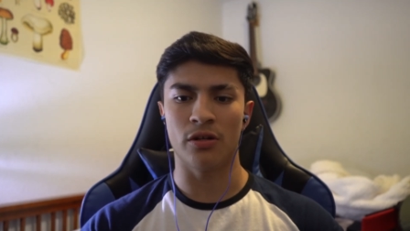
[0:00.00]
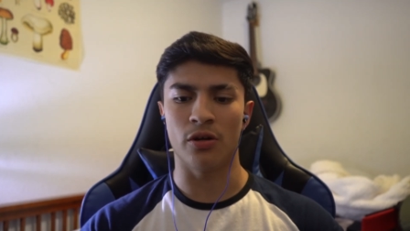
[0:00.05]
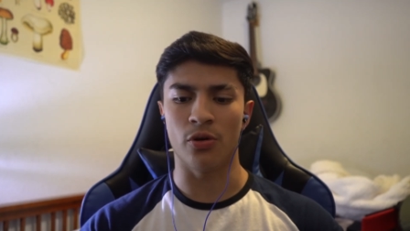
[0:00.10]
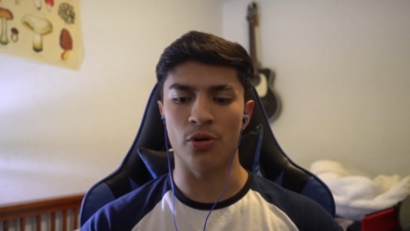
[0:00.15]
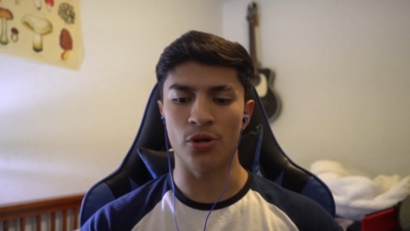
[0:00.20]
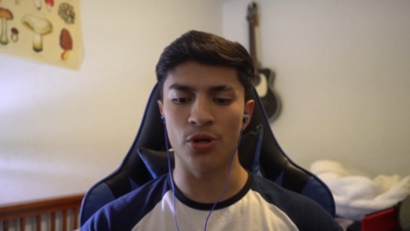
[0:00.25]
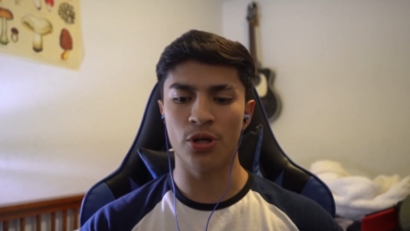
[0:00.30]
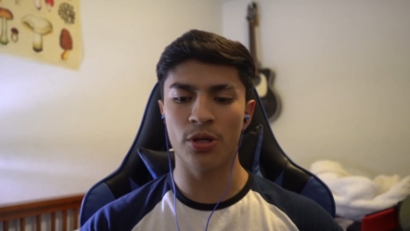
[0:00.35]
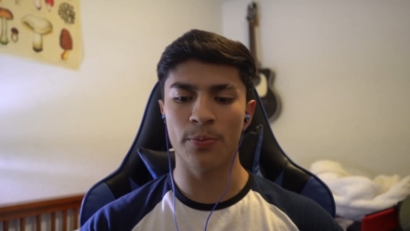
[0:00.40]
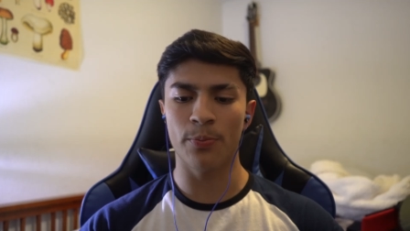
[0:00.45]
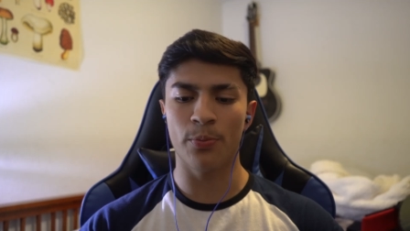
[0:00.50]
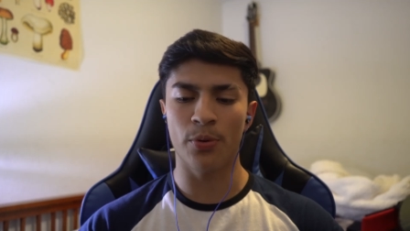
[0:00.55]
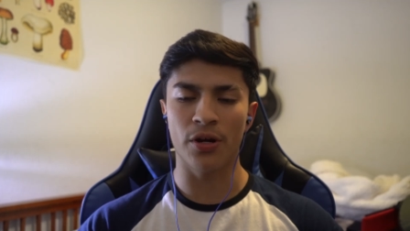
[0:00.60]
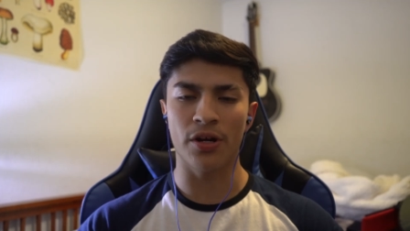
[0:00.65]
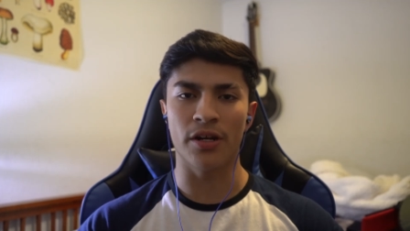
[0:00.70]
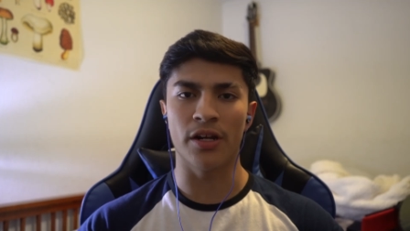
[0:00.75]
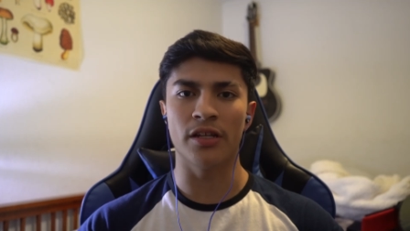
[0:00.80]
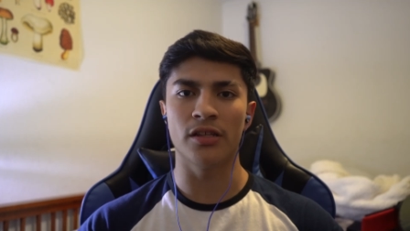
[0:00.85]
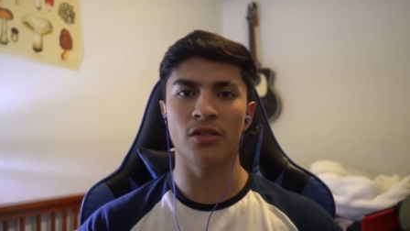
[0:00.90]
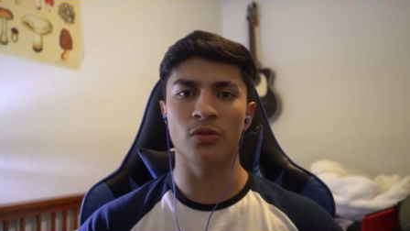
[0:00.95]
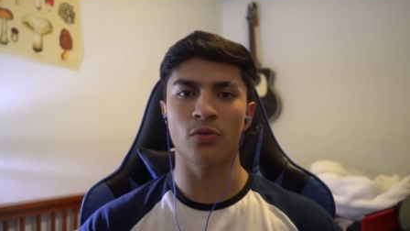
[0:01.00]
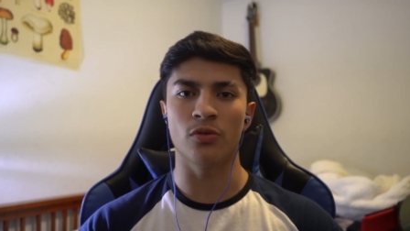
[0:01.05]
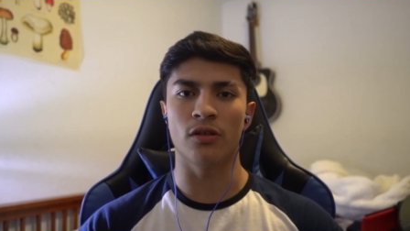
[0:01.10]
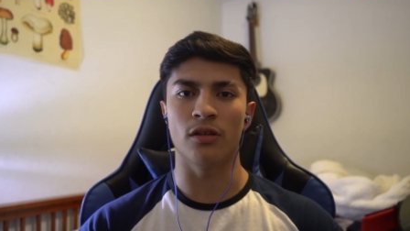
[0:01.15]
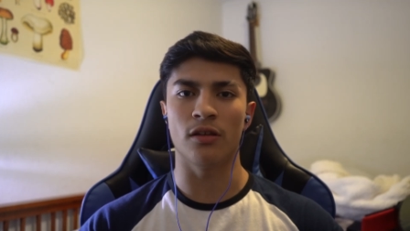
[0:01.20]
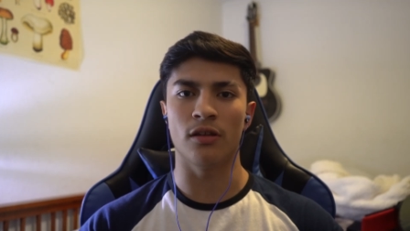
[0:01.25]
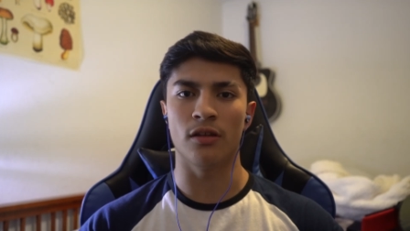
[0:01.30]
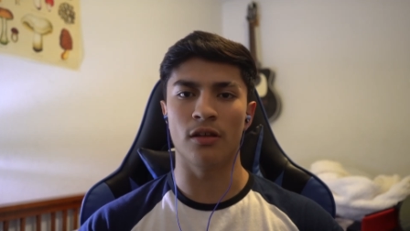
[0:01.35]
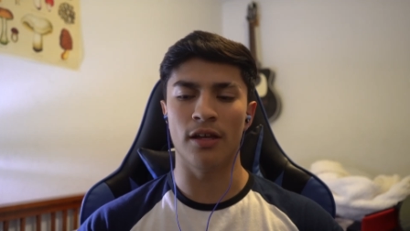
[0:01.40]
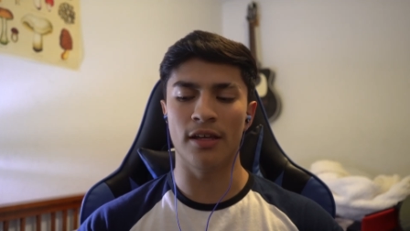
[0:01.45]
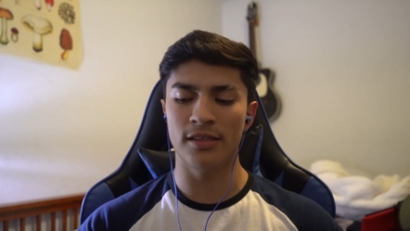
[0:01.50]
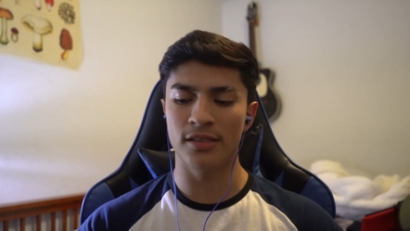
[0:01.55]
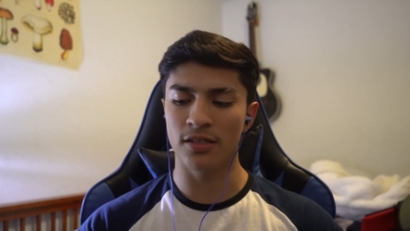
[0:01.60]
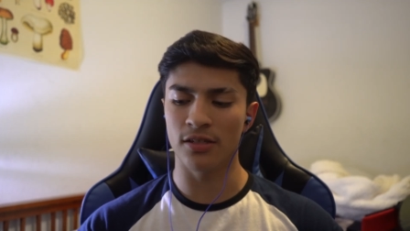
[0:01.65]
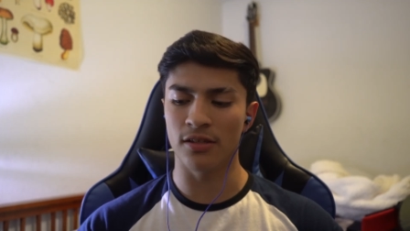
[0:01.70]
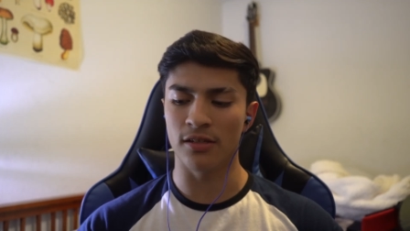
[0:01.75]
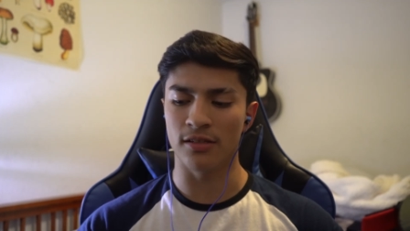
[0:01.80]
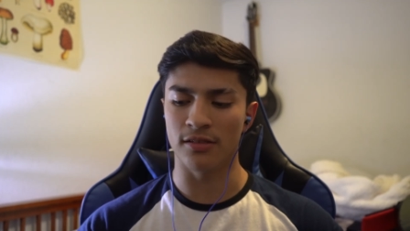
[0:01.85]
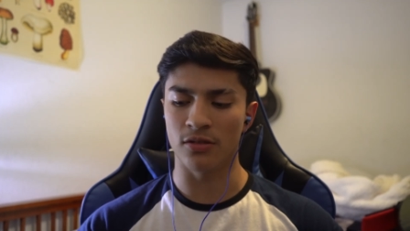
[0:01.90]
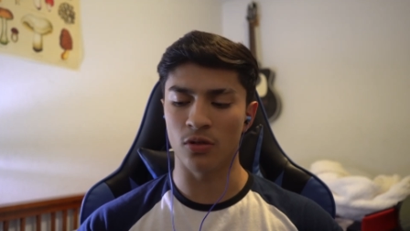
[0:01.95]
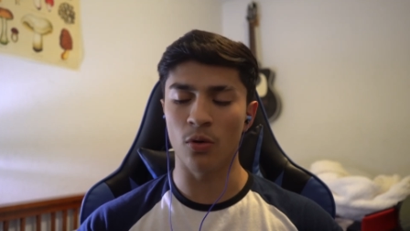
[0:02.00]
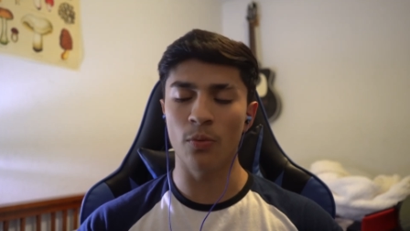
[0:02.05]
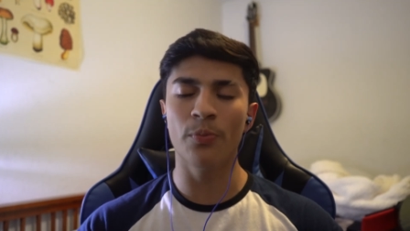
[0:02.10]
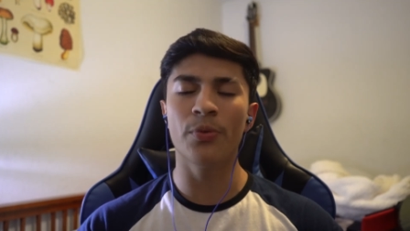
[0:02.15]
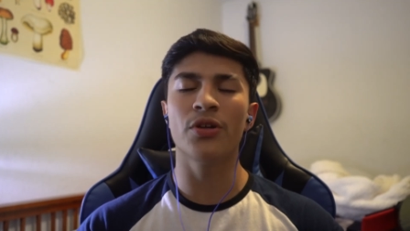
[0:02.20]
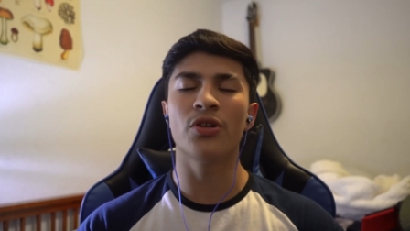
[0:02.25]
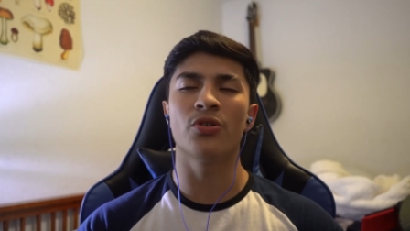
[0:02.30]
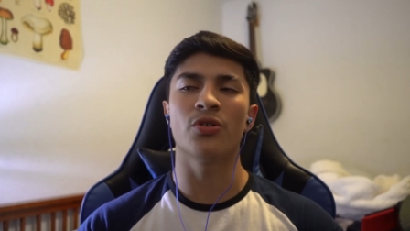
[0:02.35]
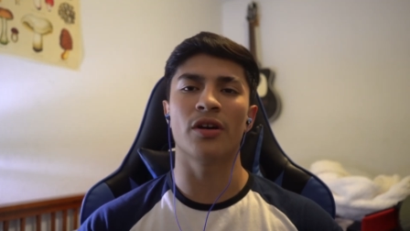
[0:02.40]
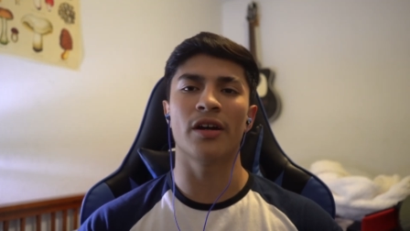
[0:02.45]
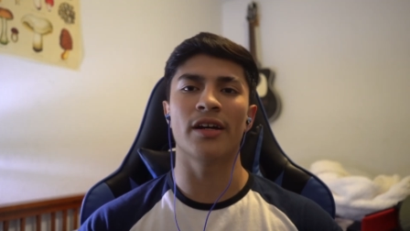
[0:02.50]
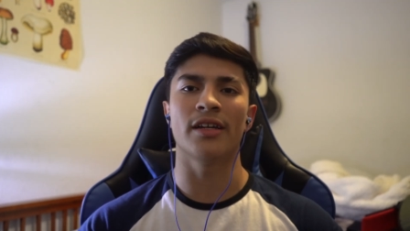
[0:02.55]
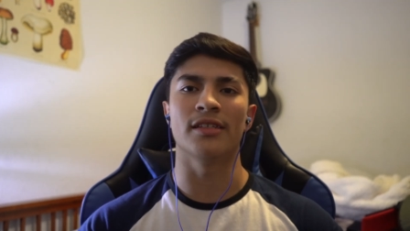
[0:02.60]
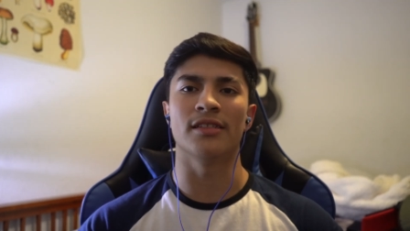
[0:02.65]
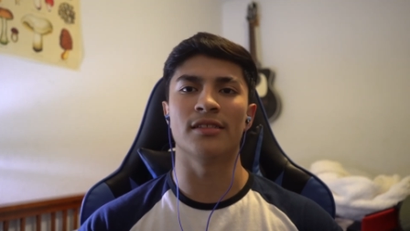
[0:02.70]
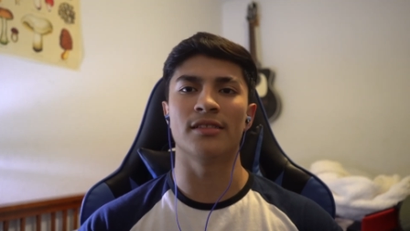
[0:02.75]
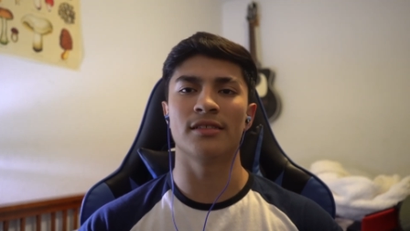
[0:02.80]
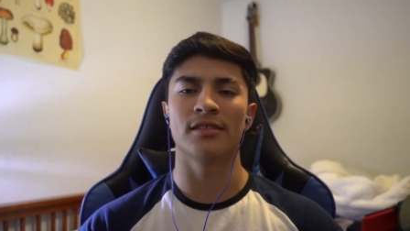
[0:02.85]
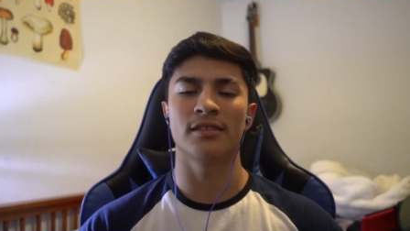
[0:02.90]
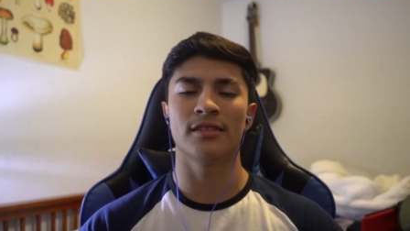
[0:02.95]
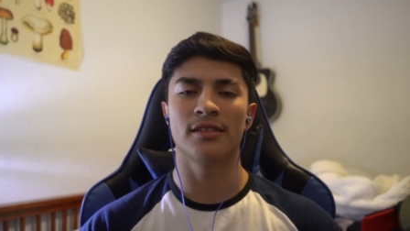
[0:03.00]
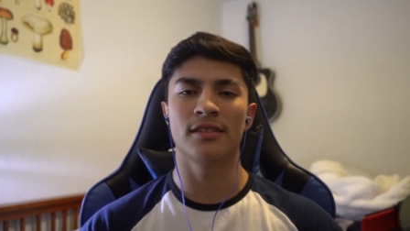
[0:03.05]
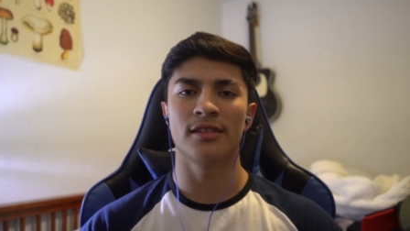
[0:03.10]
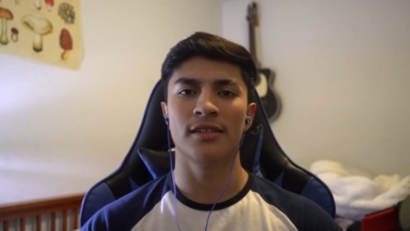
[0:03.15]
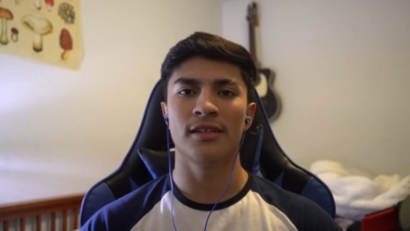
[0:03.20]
Or you can put an end to it, into this. Open your eyes.